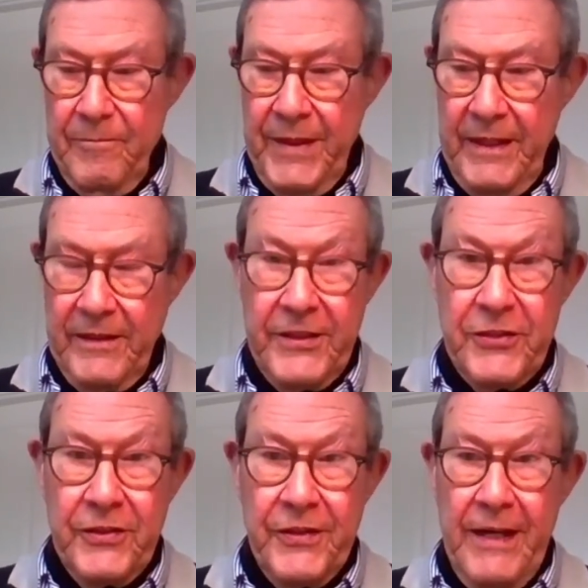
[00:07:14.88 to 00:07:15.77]
In
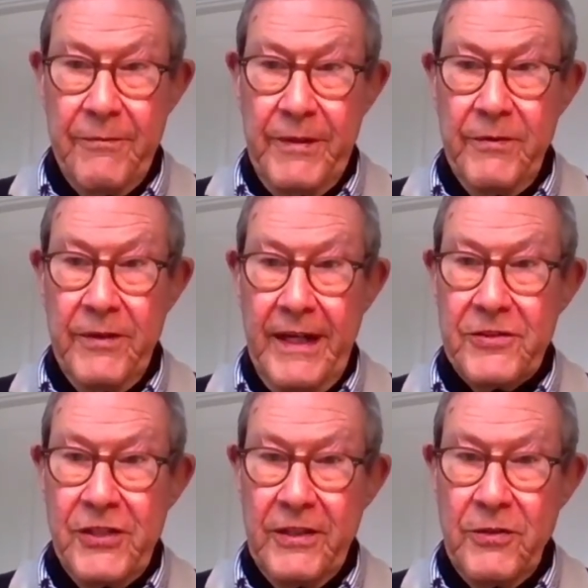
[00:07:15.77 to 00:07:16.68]
addition to that, we were
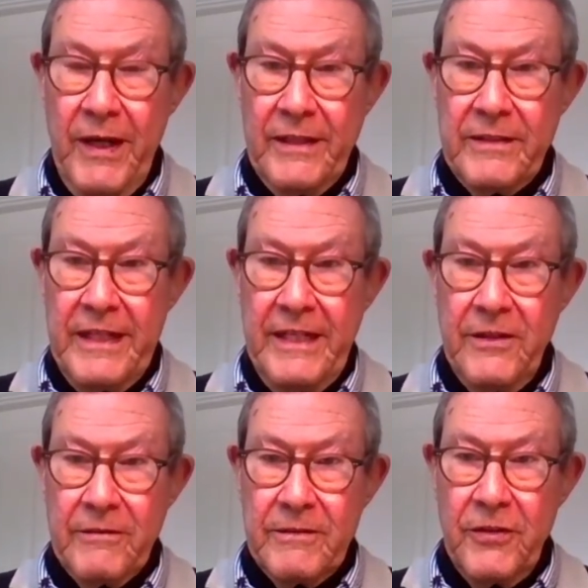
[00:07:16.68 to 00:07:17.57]
actually quite keen
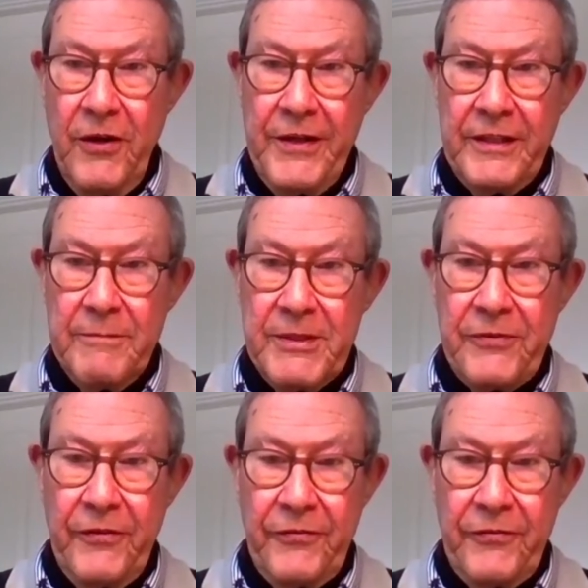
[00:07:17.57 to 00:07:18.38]
on growing the business,